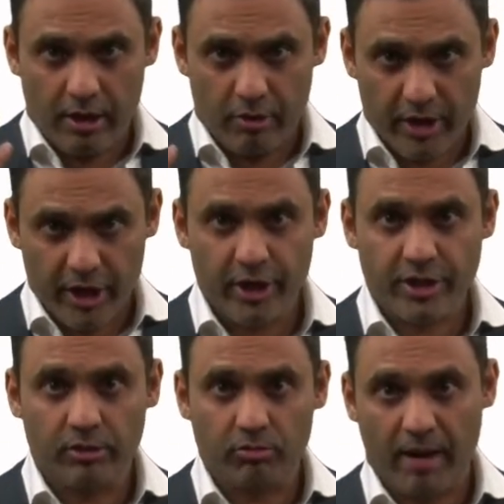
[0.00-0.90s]

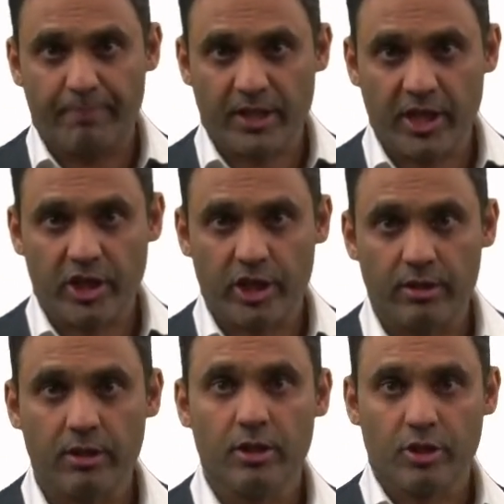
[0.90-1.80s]
Rehearsal,
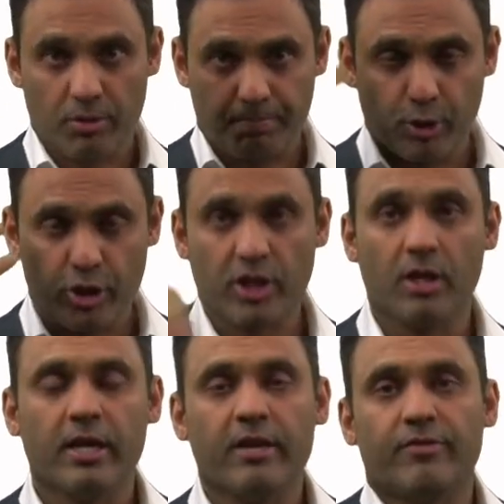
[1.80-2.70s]
repetition to push
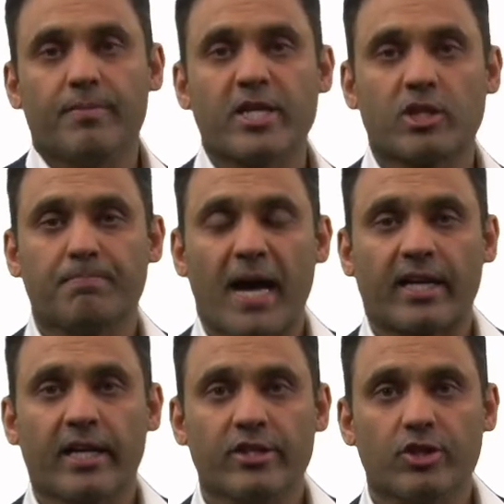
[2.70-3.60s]
information back
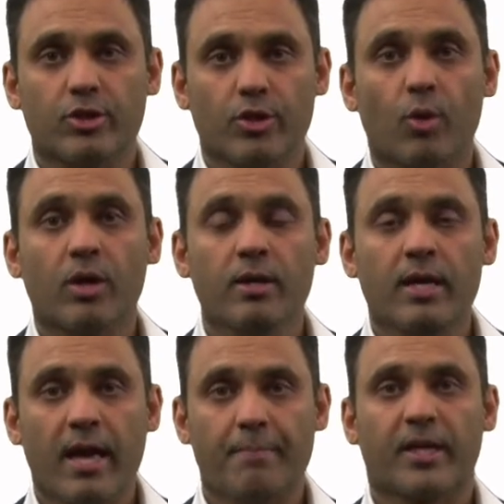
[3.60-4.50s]
into your
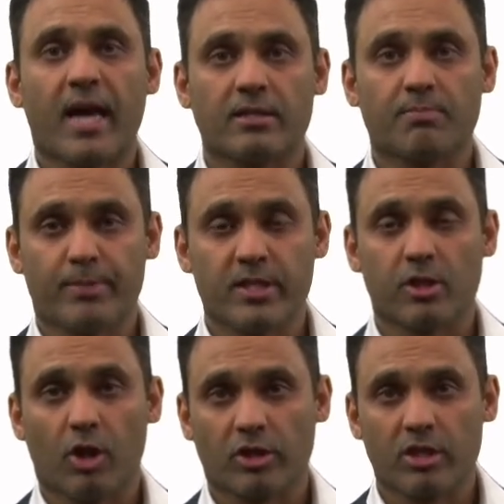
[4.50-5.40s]
hippocampus
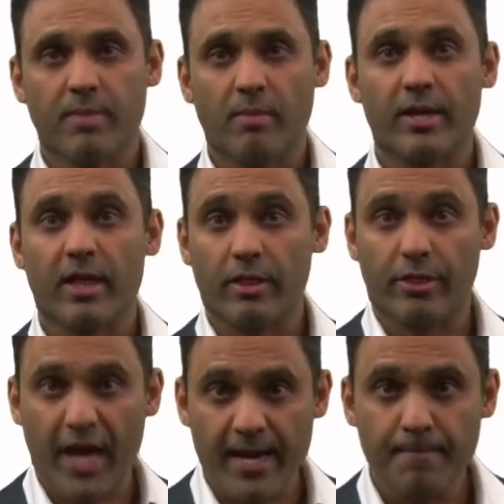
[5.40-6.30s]
long-term memory.
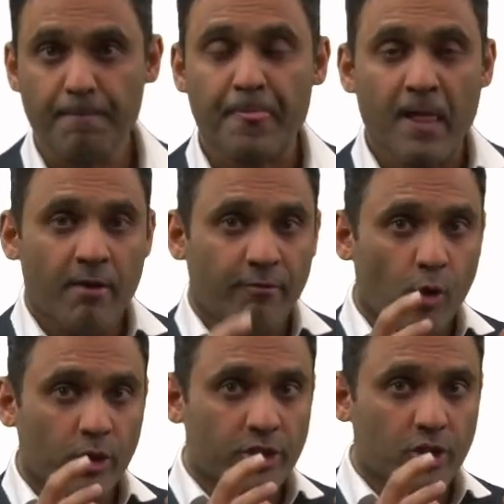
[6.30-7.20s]
Then
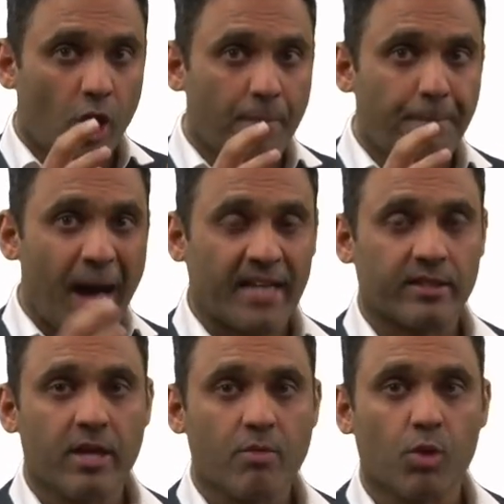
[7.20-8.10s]
focus on
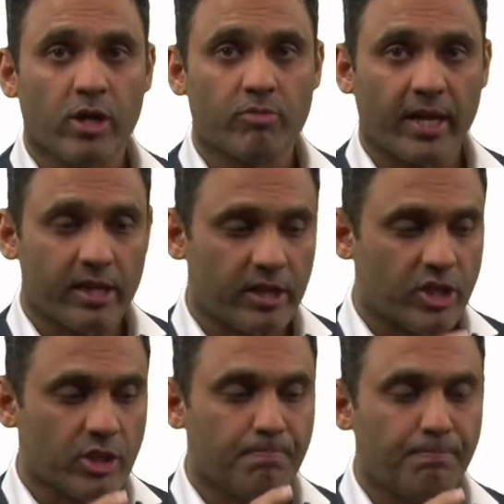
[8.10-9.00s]
pattern and word
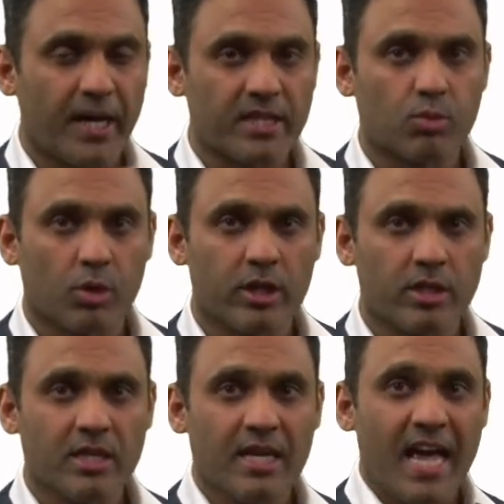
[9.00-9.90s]
recognition,
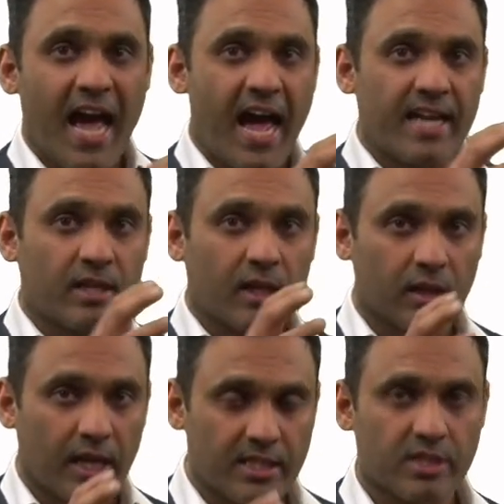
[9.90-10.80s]
buzzwords and
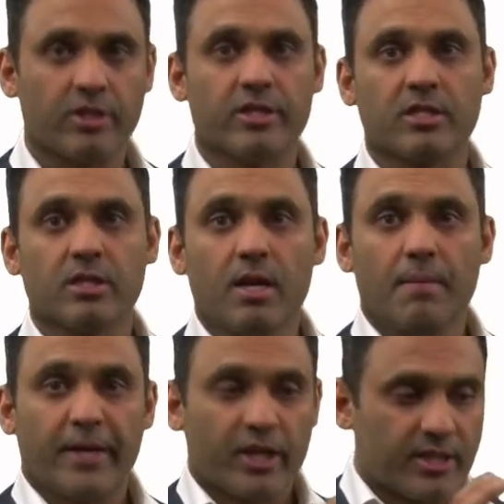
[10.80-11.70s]
clusters,
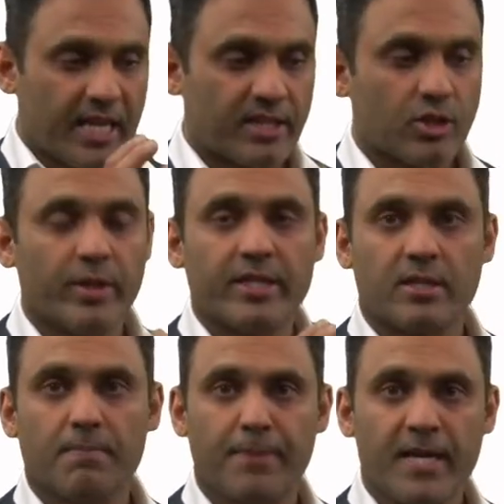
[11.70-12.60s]
because that's going
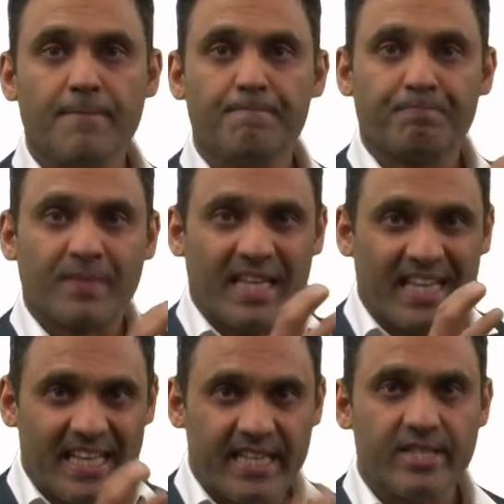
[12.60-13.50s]
to be
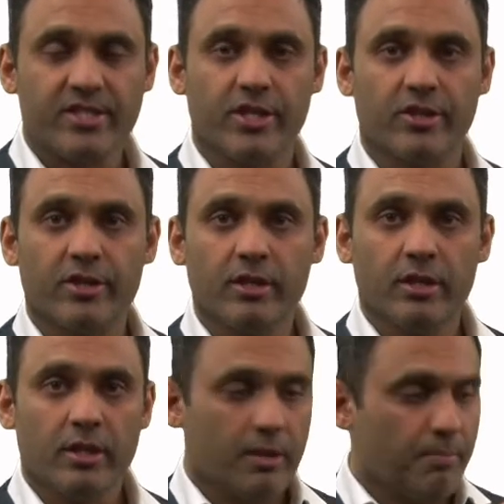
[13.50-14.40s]
easier
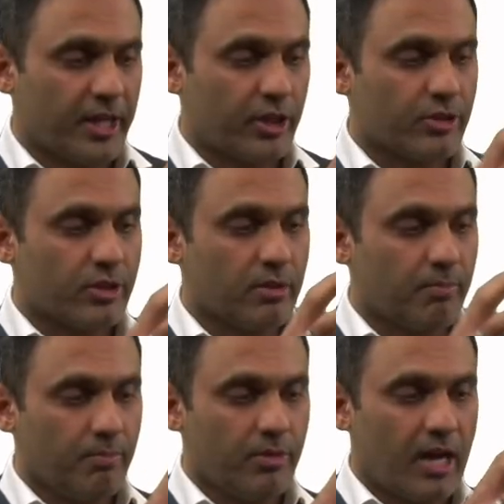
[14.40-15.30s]
because the
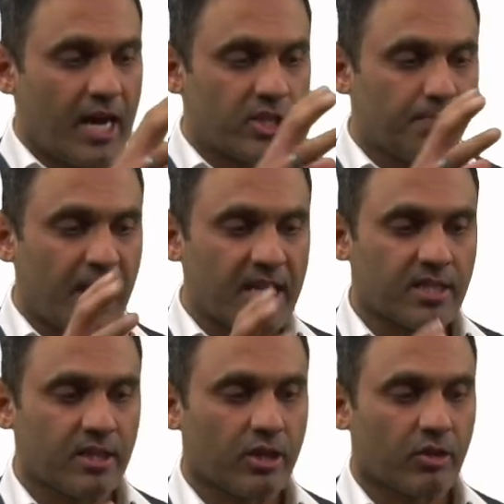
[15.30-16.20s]
larger
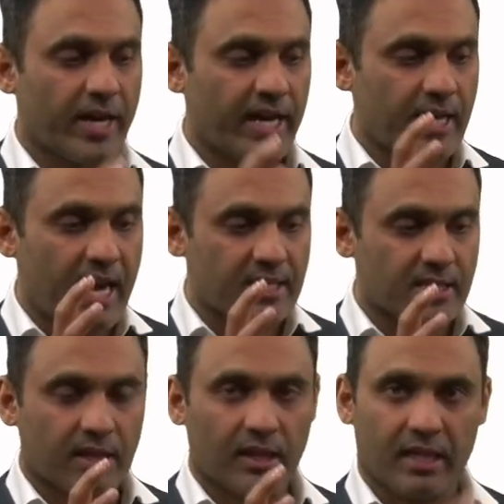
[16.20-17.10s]
basket you create as a
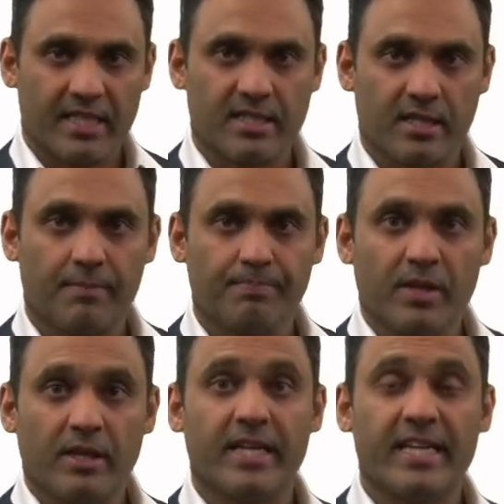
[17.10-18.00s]
cluster
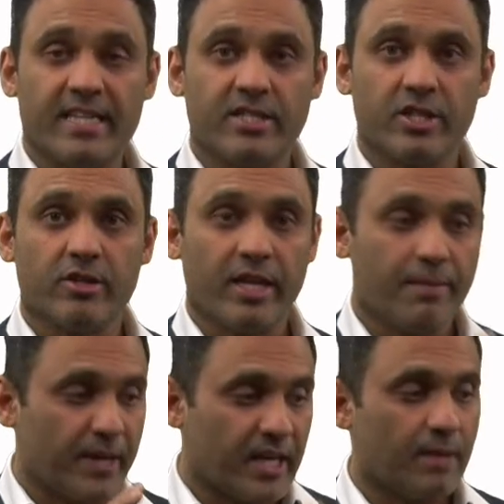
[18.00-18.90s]
the easier it
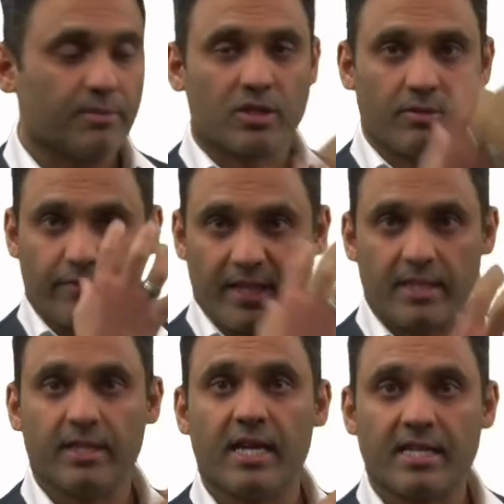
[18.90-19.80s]
becomes to fit
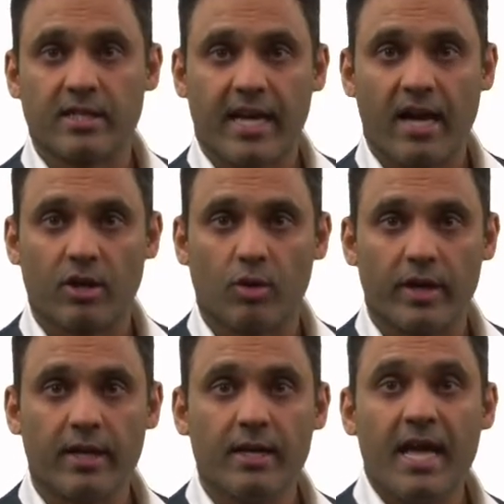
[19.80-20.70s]
in as a
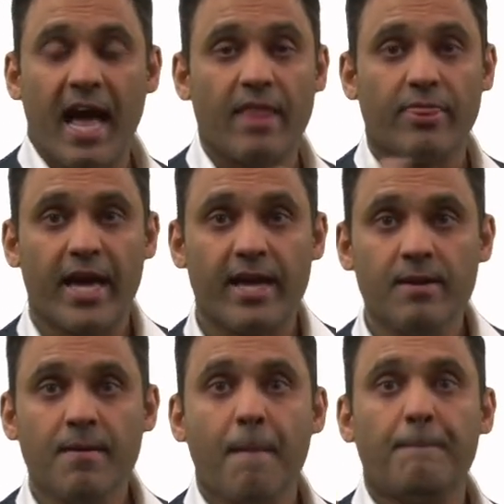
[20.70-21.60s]
category. And
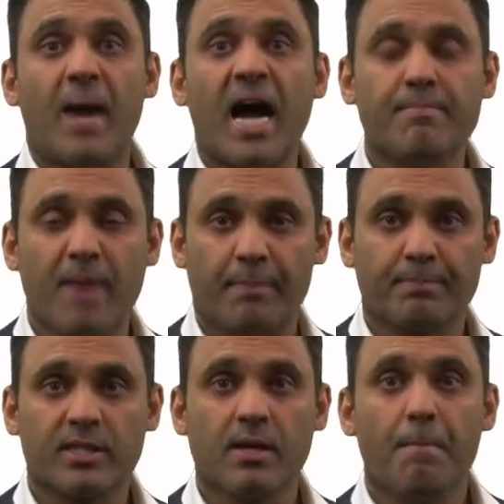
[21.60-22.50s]
then mind
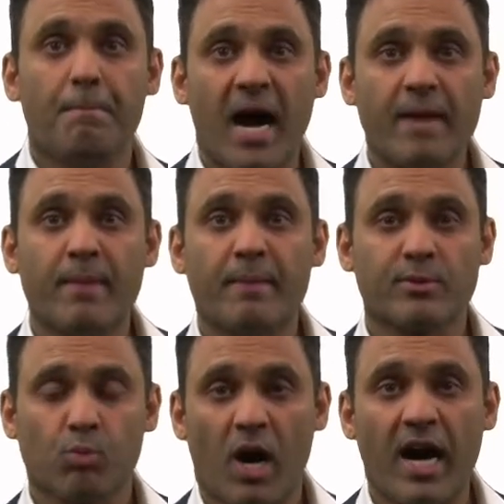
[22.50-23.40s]
maps. Mind
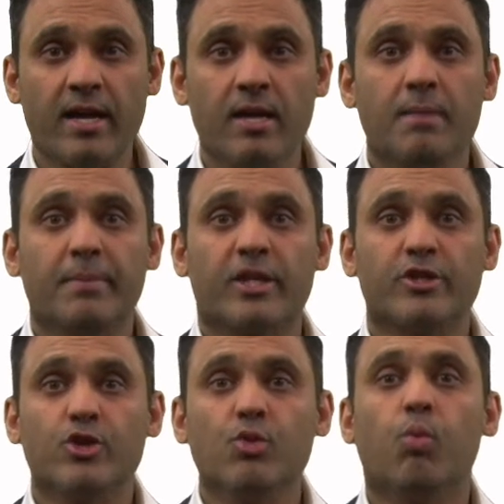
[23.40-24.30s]
maps, why?
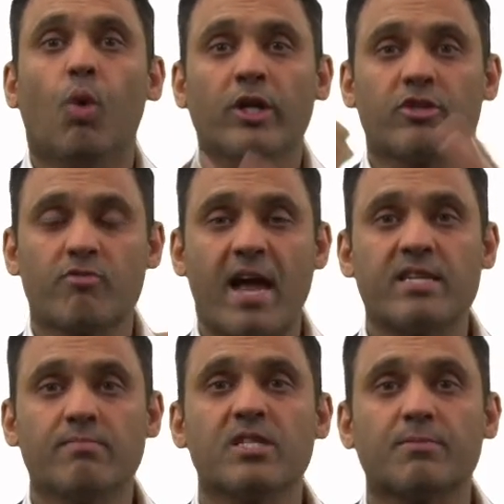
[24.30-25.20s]
Because you want
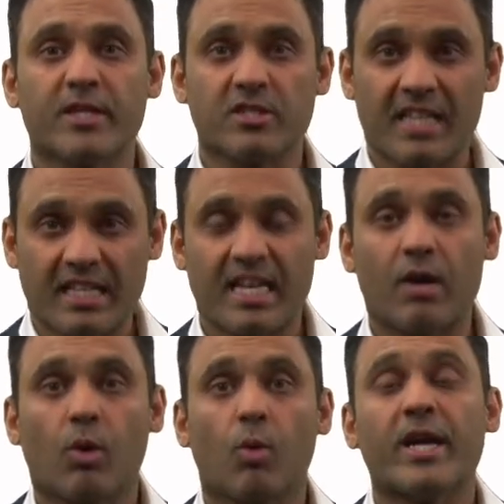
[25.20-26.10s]
randomness because that's how
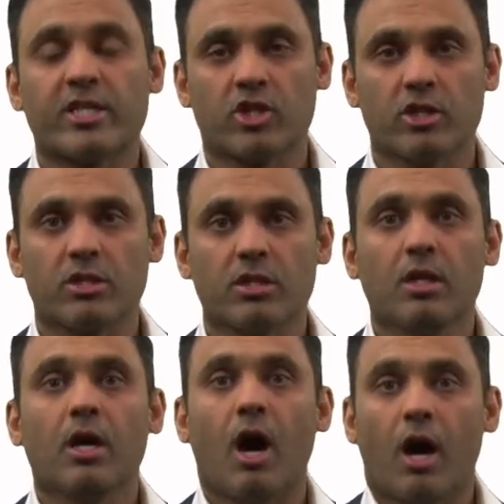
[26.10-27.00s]
questions
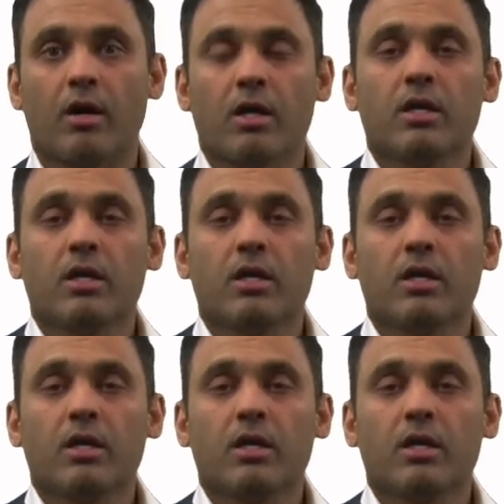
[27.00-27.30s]
are